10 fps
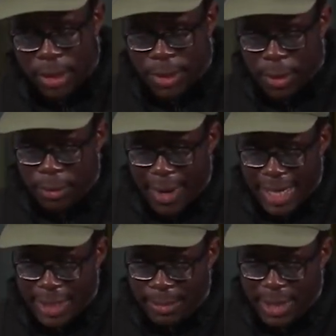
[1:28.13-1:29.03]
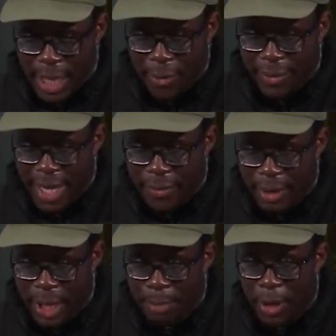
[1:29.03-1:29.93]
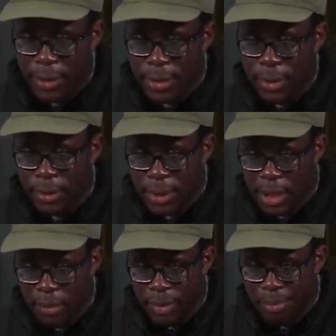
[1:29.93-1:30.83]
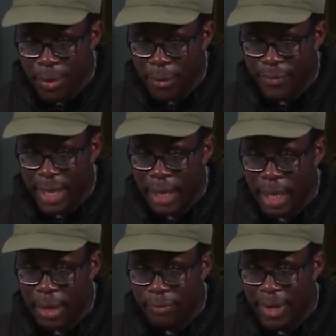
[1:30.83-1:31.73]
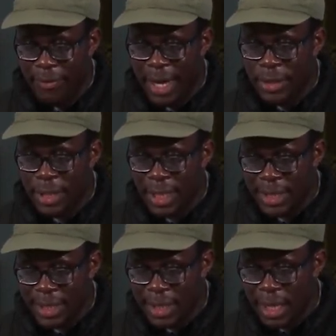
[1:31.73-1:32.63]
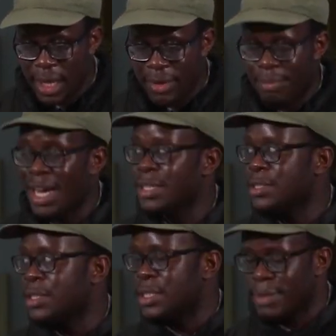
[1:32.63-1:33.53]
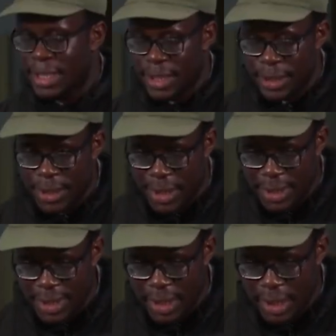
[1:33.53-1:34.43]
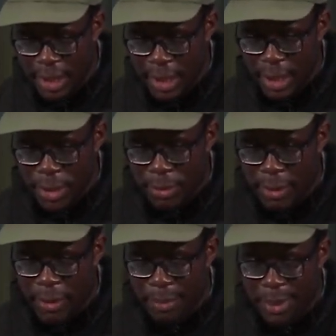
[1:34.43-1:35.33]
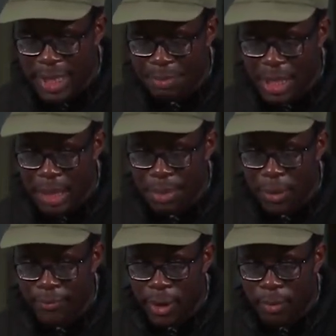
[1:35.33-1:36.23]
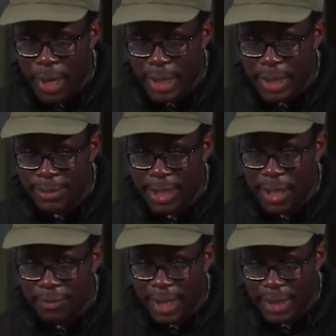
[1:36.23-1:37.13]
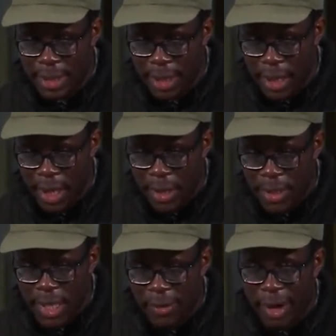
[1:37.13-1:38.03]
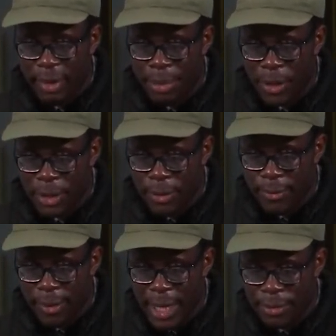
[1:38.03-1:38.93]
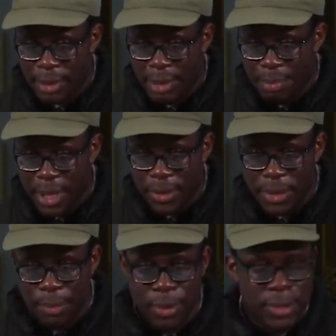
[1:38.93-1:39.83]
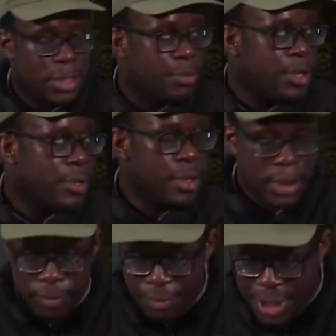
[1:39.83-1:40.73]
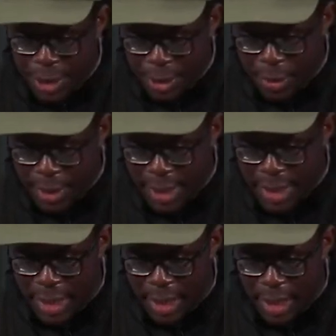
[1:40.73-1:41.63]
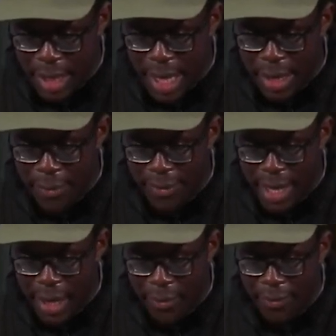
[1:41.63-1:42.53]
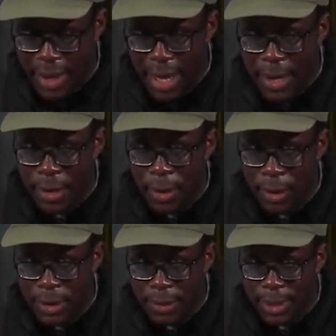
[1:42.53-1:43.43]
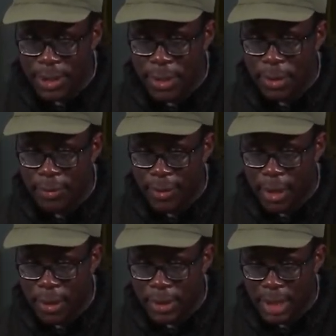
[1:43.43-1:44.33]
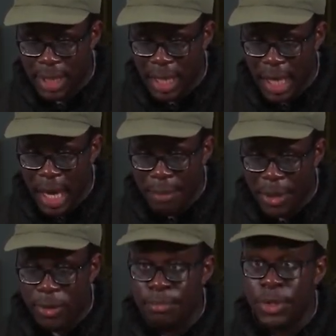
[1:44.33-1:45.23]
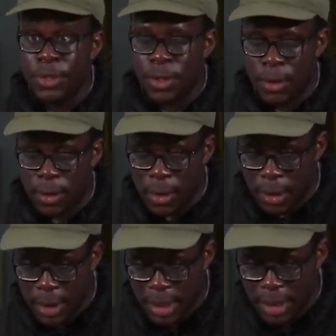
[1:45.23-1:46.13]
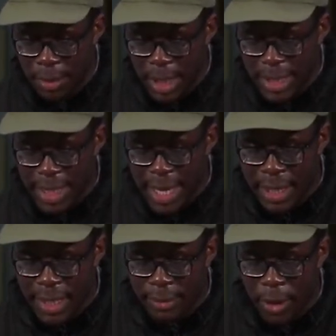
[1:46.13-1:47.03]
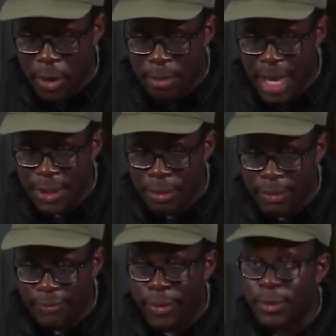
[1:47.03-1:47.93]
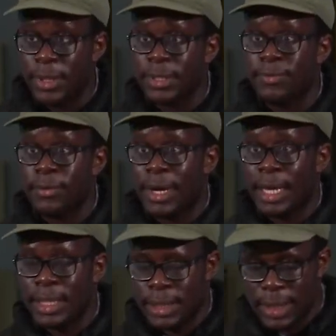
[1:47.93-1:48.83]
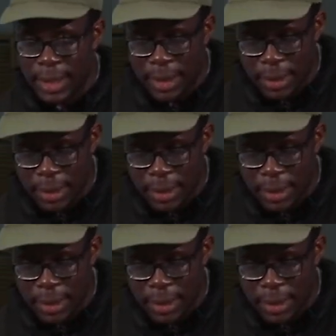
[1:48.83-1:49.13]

So Christ himself gave the apostles, the prophet, the evangelists, the pastors, the teachers, to equip his people for works of service, so that the body of Christ will be built up until we reach unity in the faith and the knowledge of the Son of God and become mature, attaining to the whole measure of the fullness of Christ.